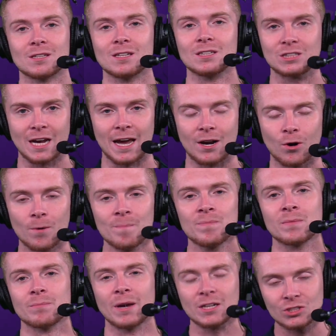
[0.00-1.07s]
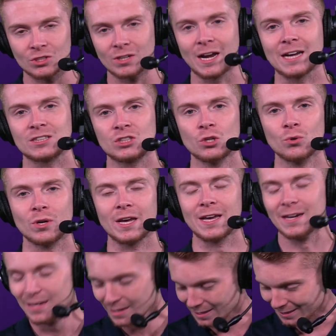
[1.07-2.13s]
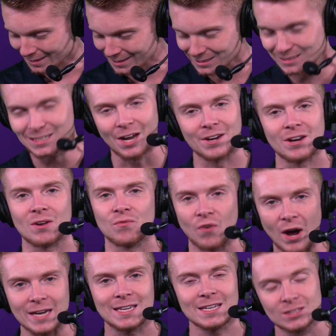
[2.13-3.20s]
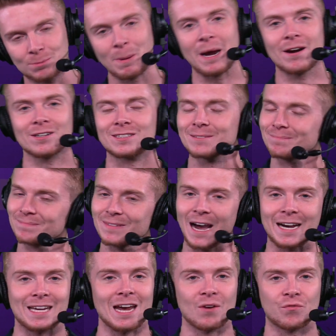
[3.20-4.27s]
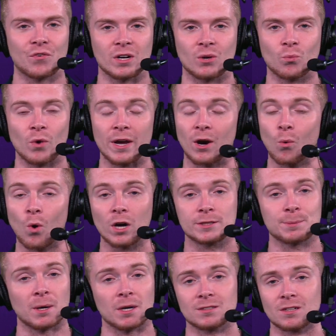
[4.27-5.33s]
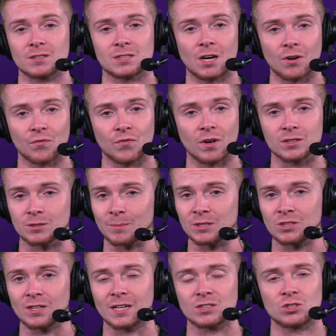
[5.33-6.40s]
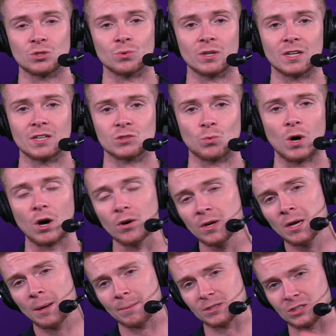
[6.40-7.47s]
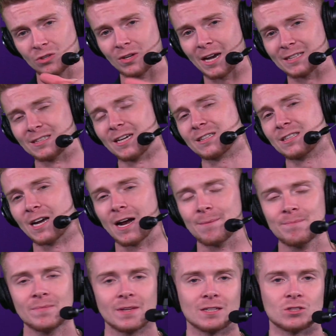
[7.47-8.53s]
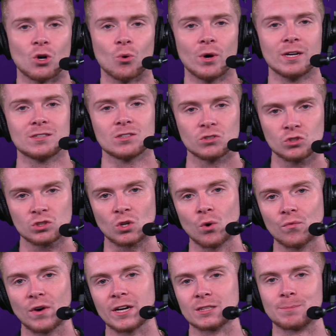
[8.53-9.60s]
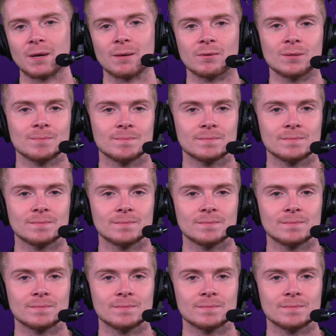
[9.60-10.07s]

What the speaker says: to the channel. Make sure you guys tune in this Sunday. Vikings, Bears, I can't freaking wait. Our watch parties are a ton of fun, so make sure you guys tune in as well. But see you guys next time. As always, Skol Vikes, baby.